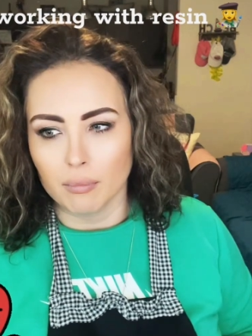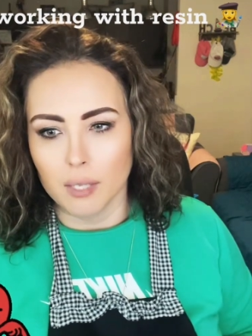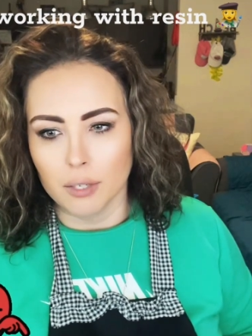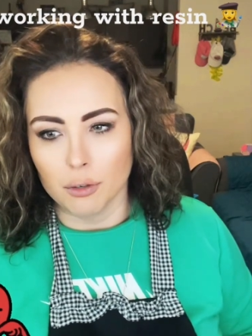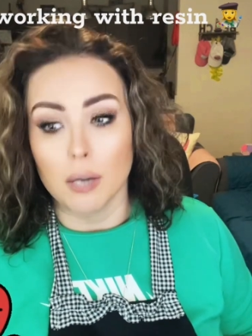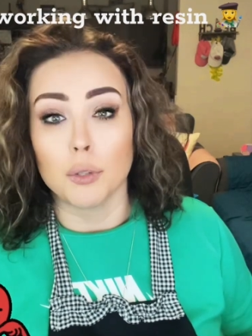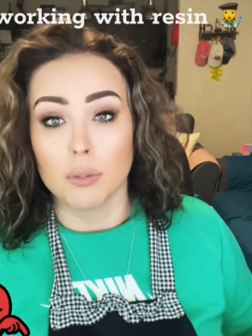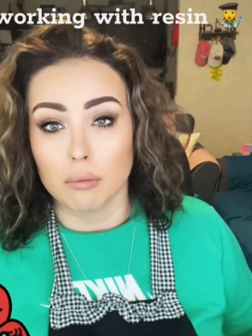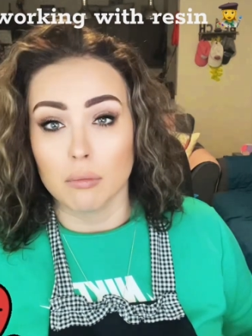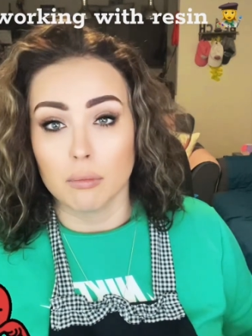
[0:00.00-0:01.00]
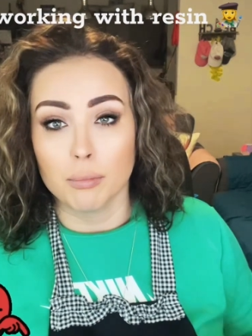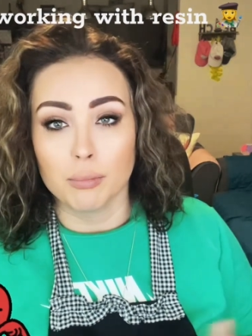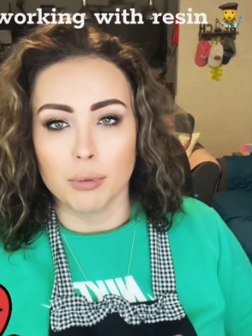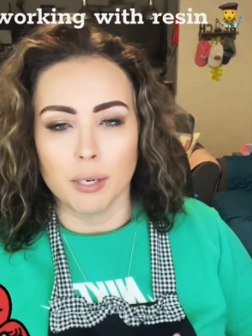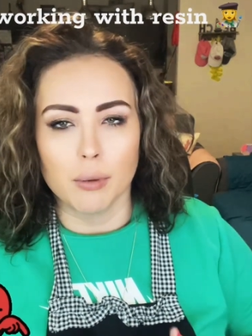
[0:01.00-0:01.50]
It dries
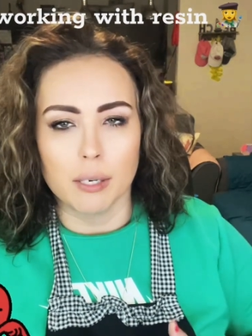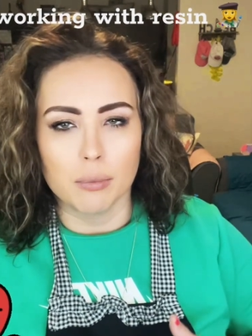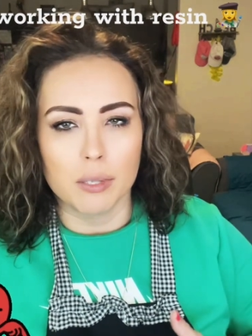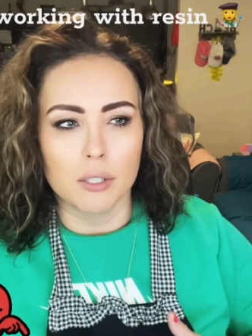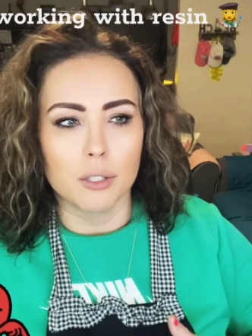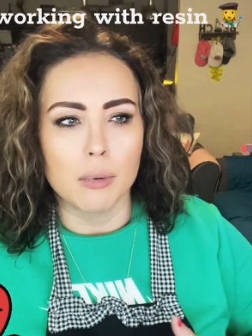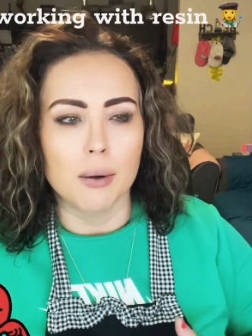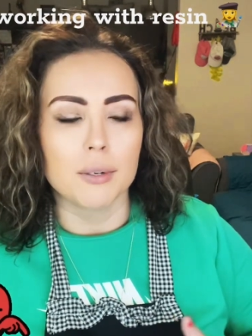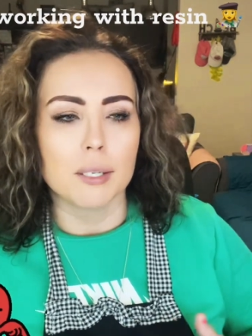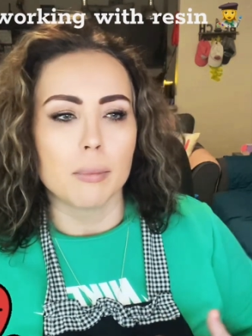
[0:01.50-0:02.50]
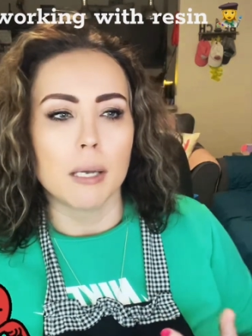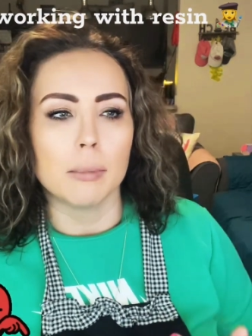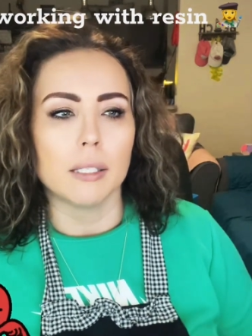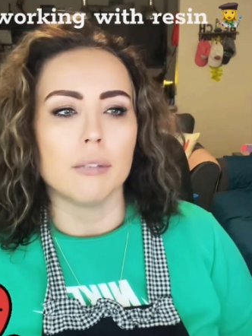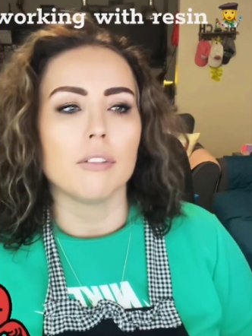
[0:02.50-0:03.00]
pretty quick, within 2 hours, I
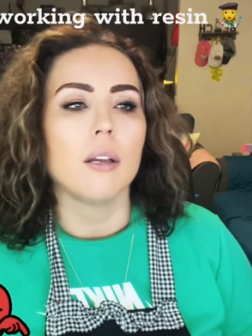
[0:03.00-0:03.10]
believe.